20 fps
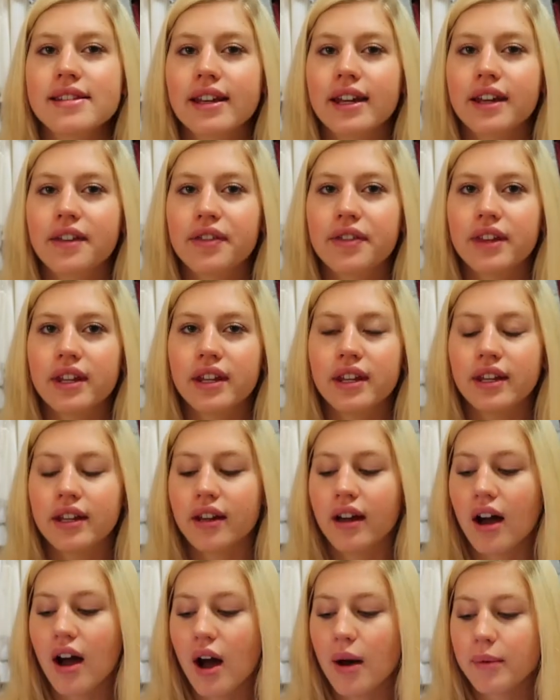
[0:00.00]

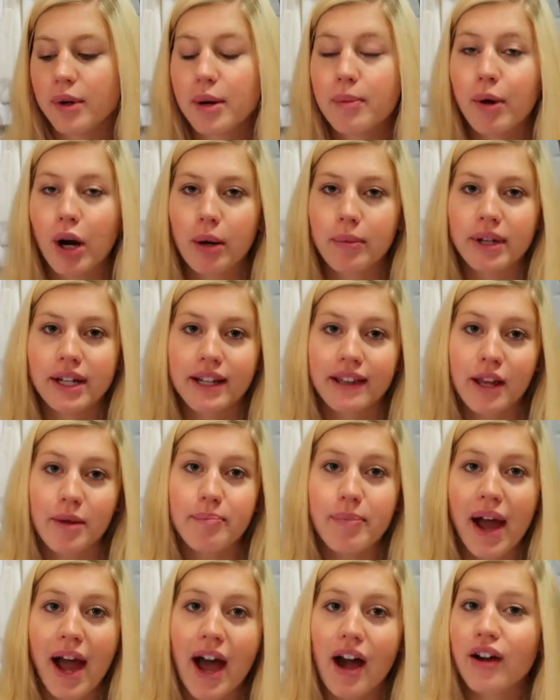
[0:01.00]
the compartment in the
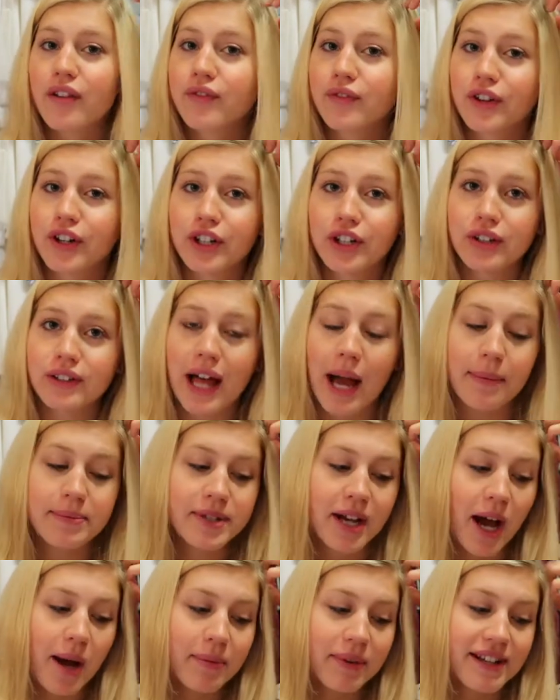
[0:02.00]
back for your
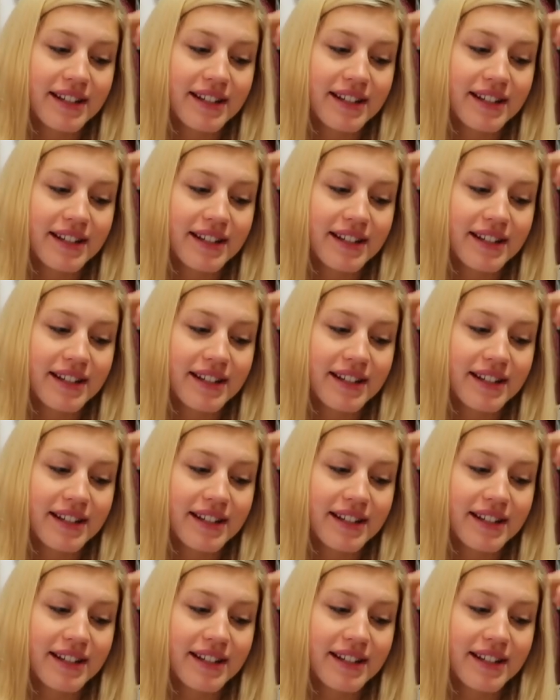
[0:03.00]
laptop,